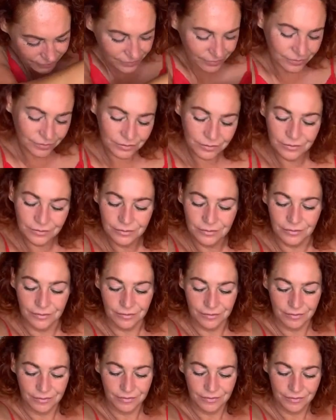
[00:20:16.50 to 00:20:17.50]
Mmm,
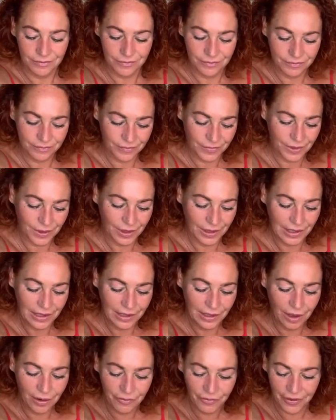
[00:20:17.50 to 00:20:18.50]
I
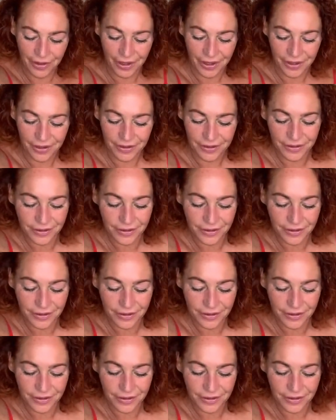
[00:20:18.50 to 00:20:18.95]
love it.